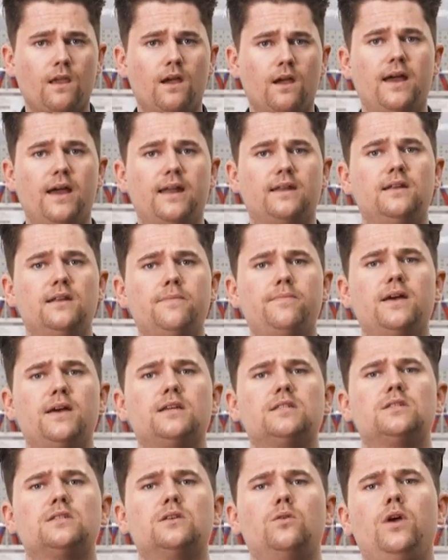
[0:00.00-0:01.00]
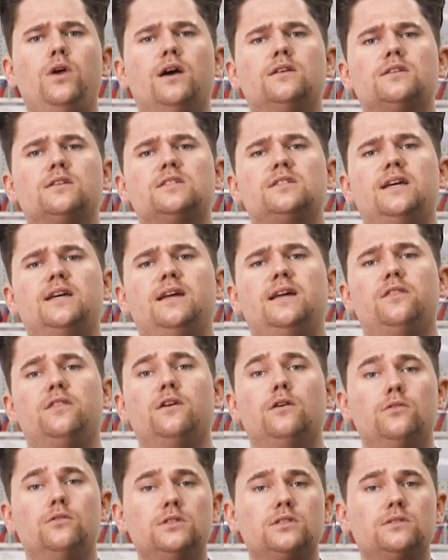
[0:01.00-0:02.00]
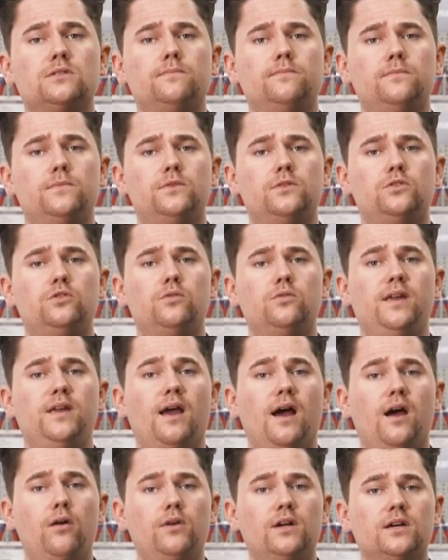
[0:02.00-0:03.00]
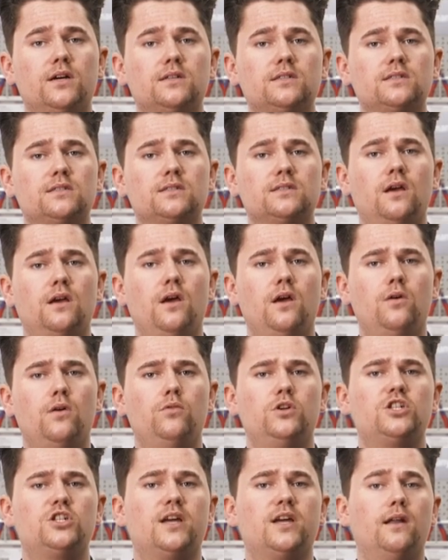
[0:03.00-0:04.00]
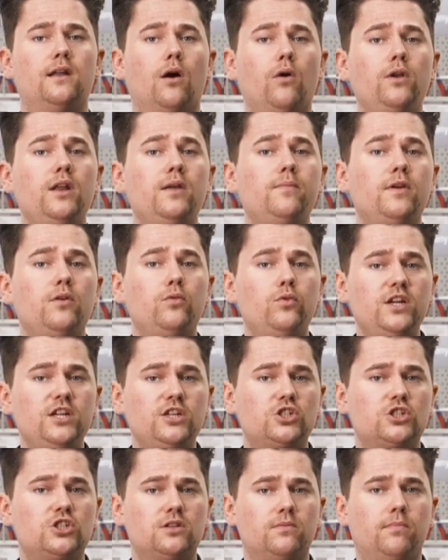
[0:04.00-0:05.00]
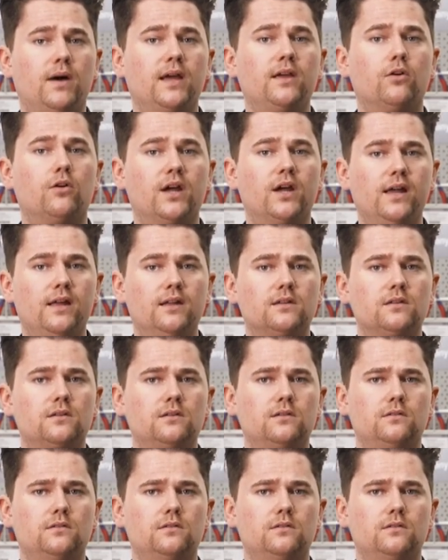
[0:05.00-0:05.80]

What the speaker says: At KNIPEX, we understand those to be areas which can only be reached by your hand.